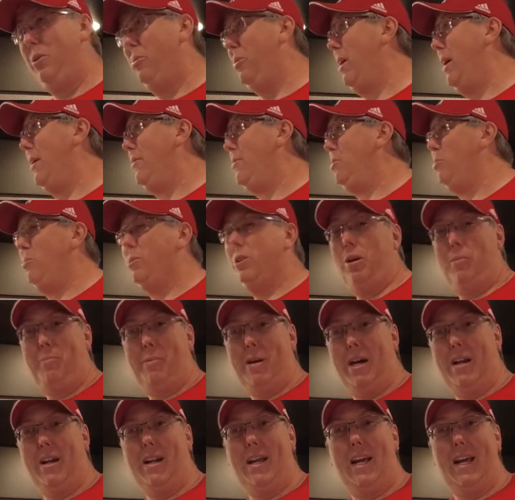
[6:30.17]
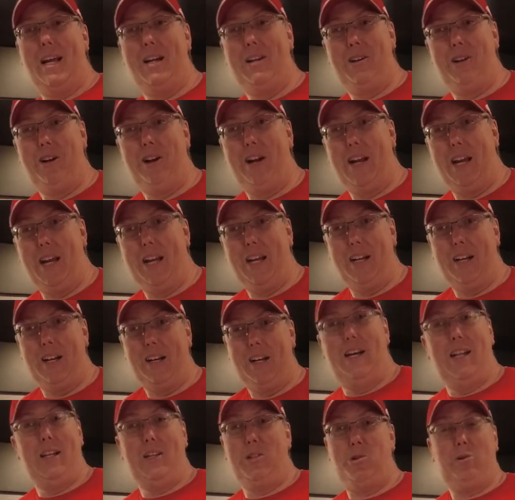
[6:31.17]
you wouldn't have to worry about hitting your
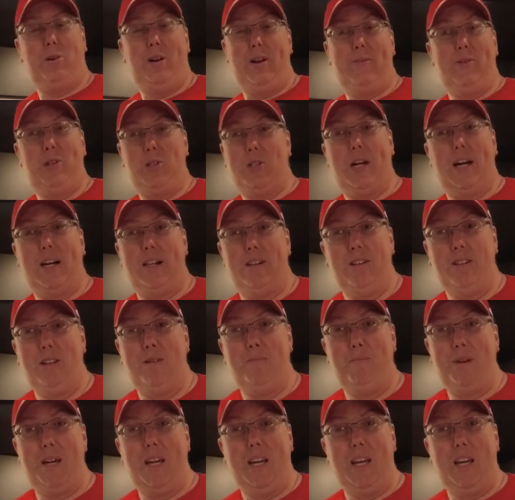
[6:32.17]
head. Unless you're even taller than